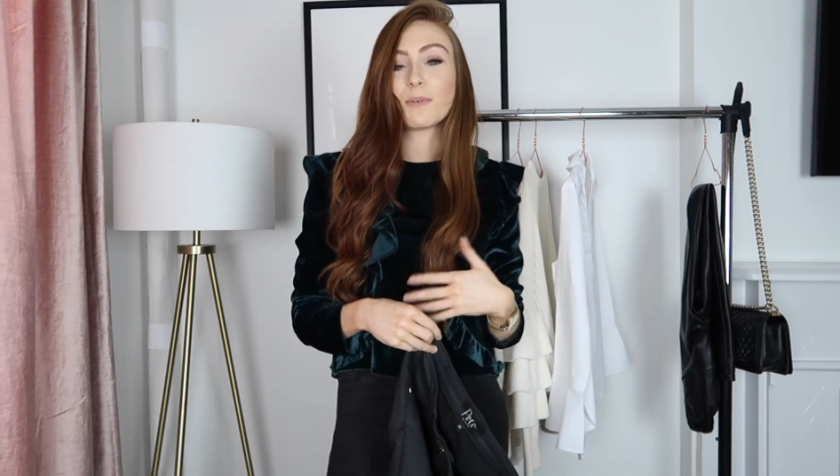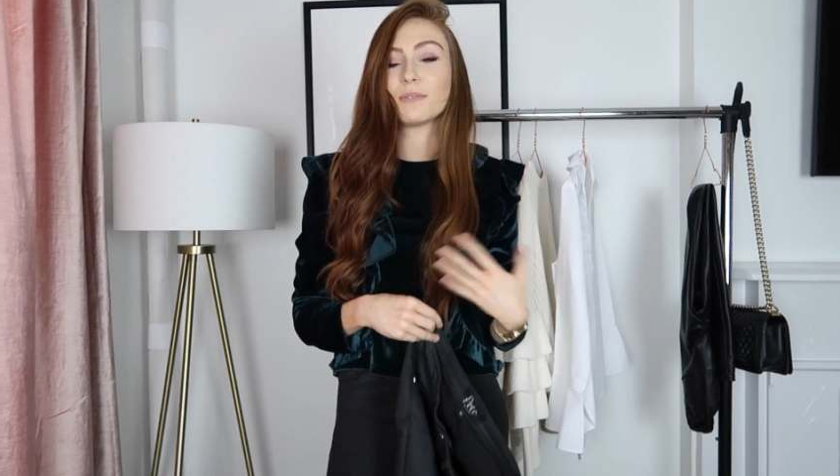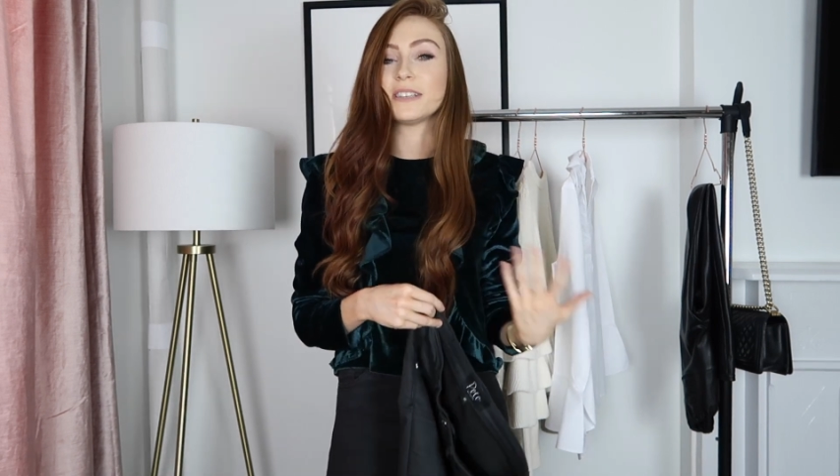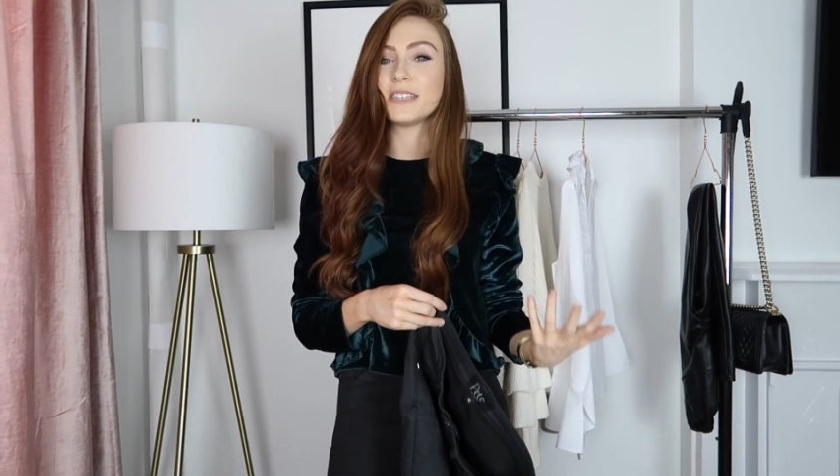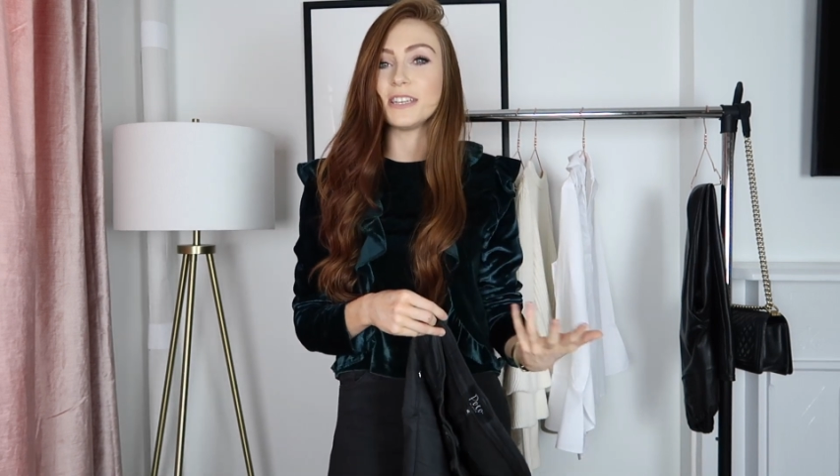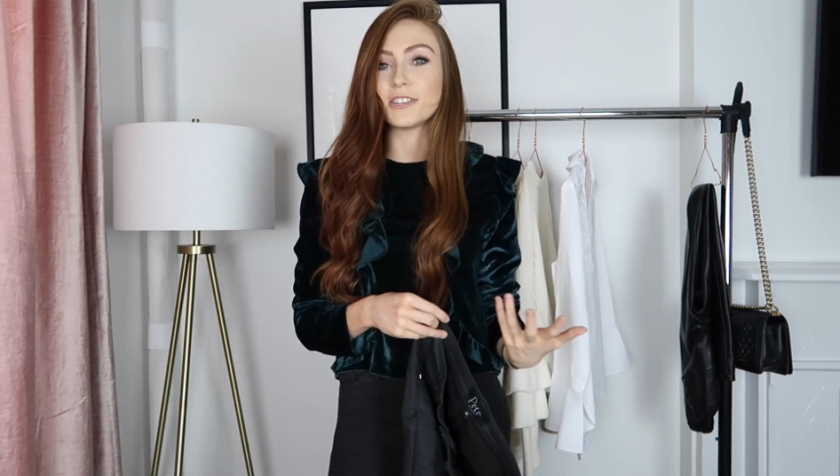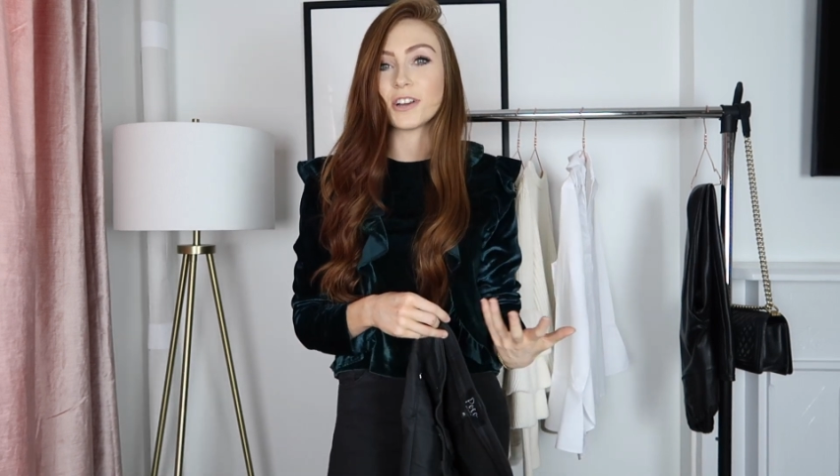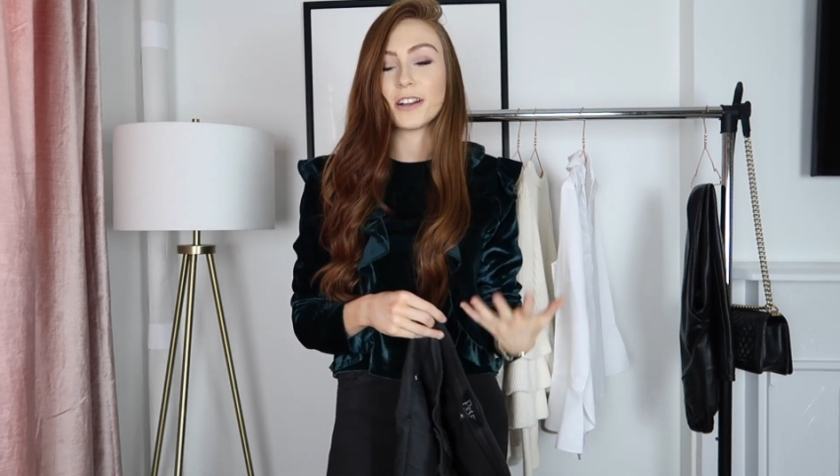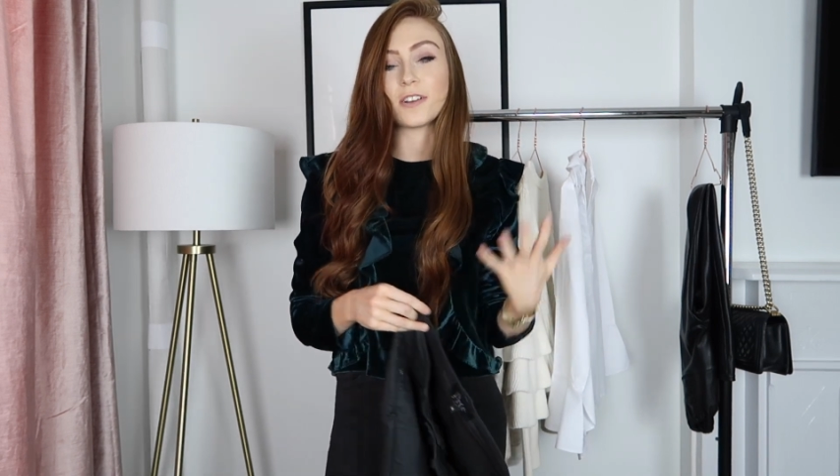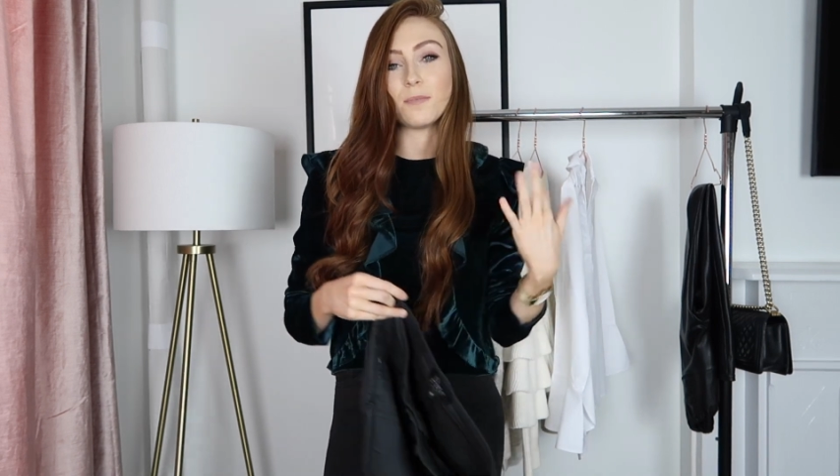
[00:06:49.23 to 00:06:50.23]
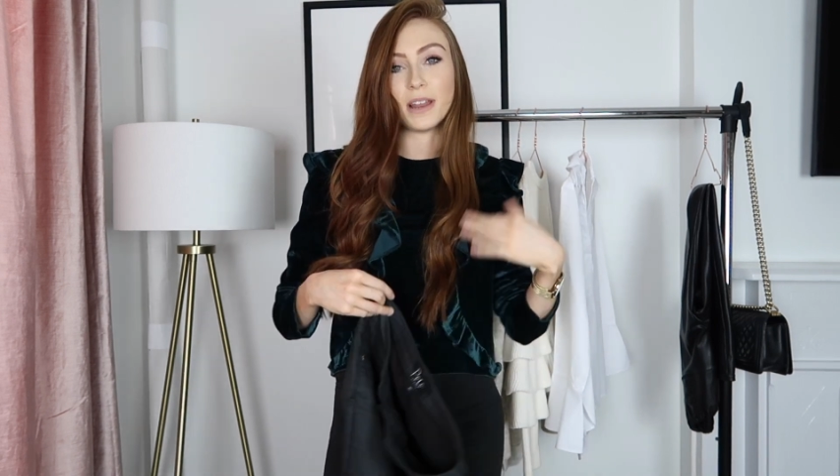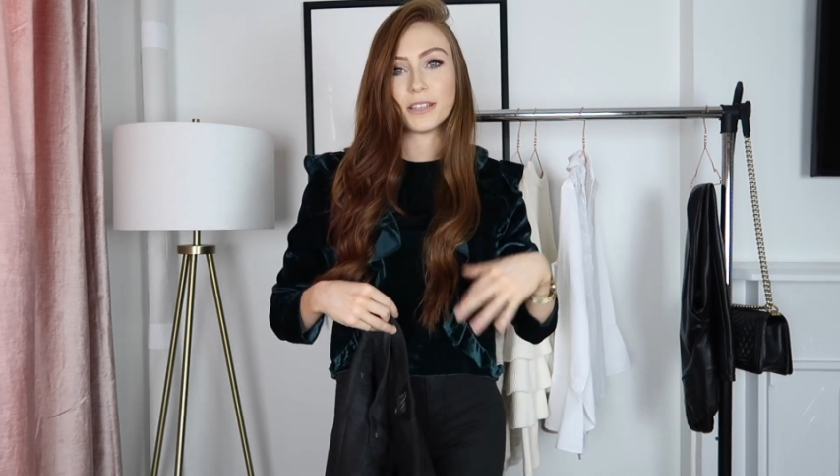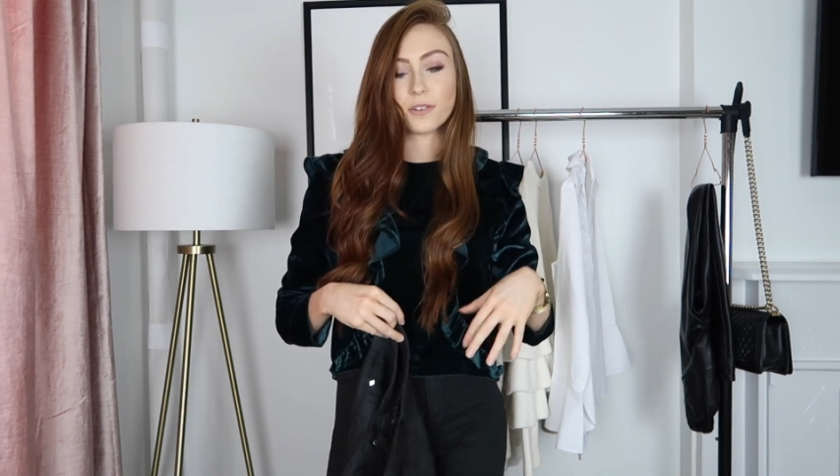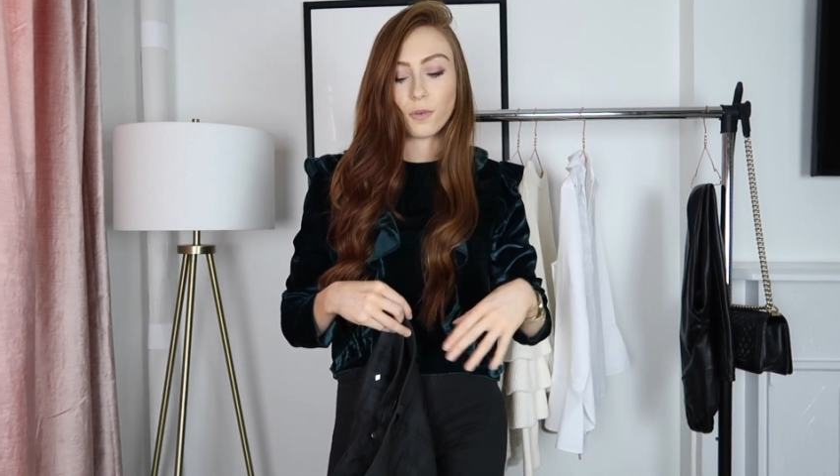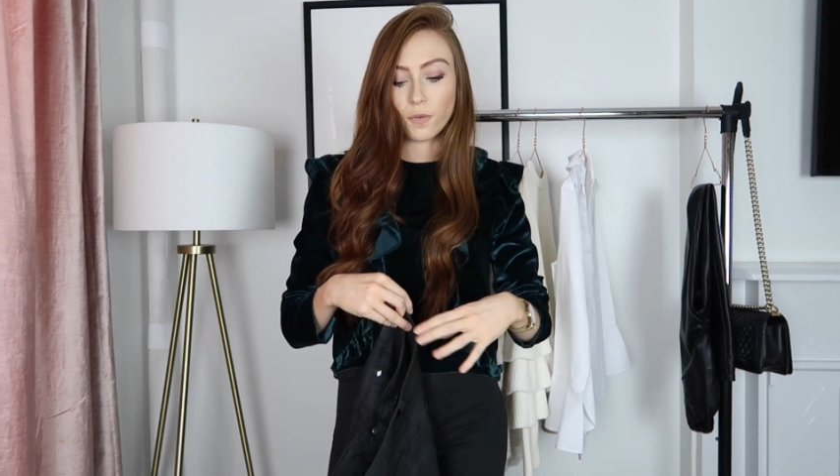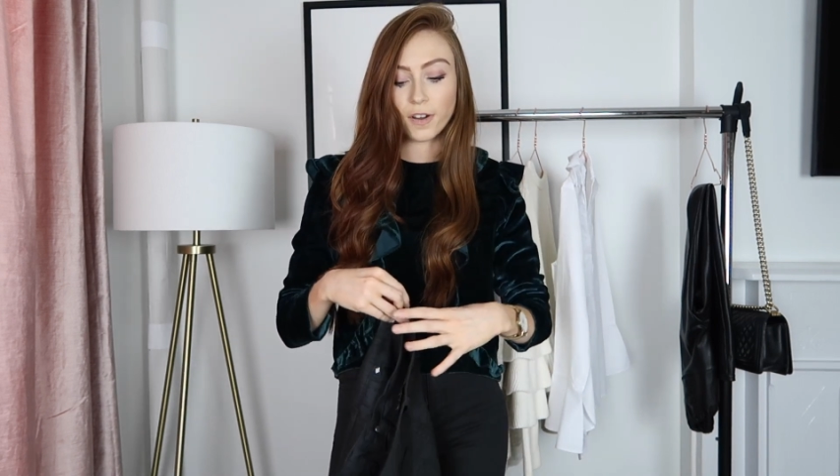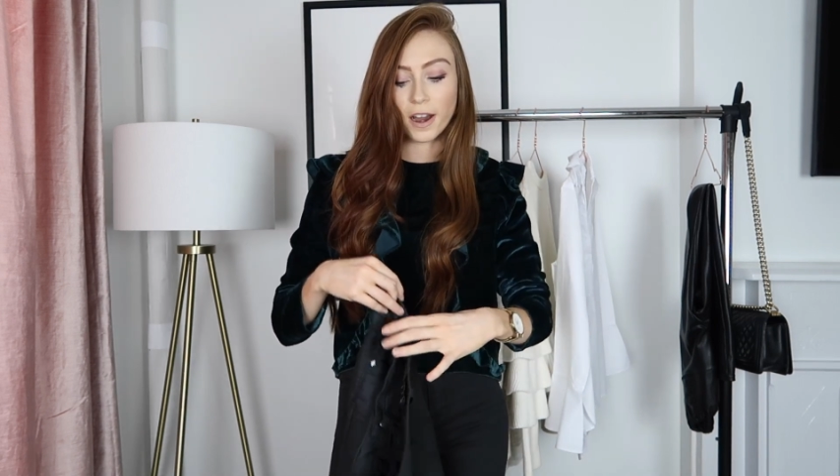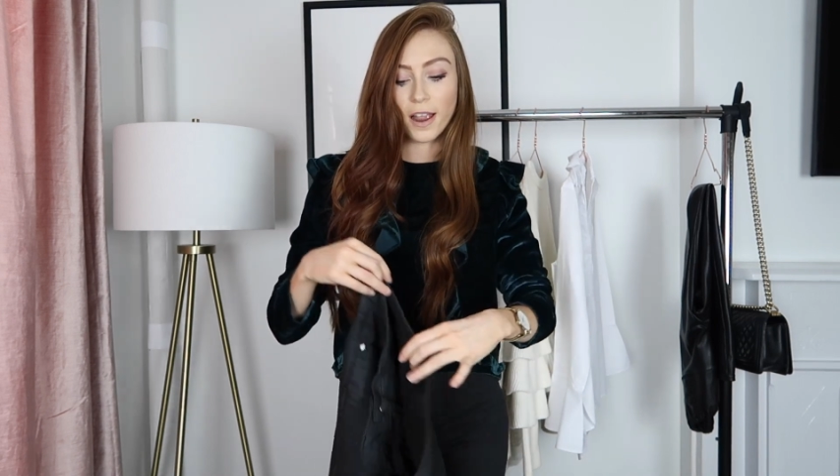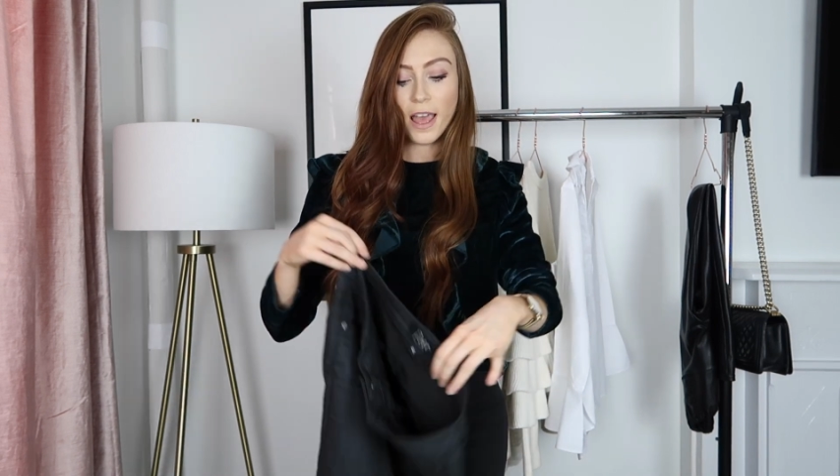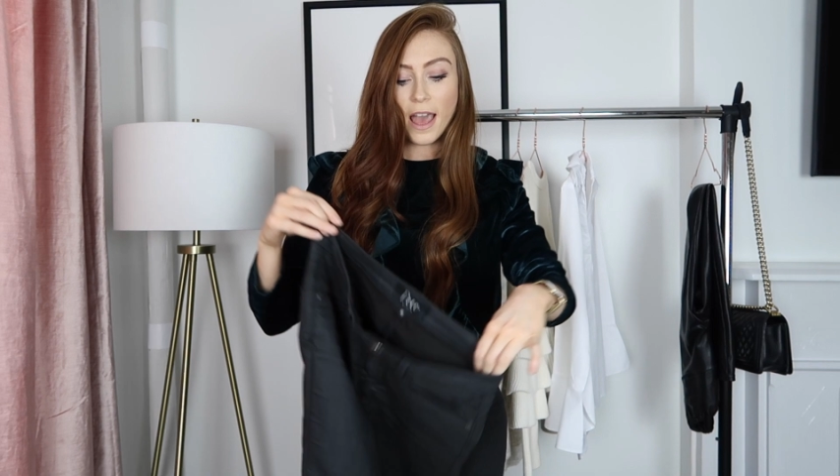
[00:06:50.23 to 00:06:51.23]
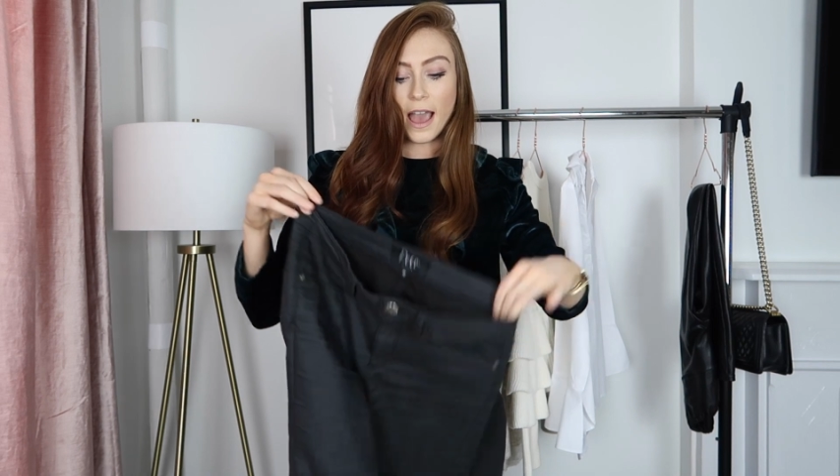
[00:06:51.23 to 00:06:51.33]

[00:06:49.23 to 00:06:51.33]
or with a t-shirt or a blazer over.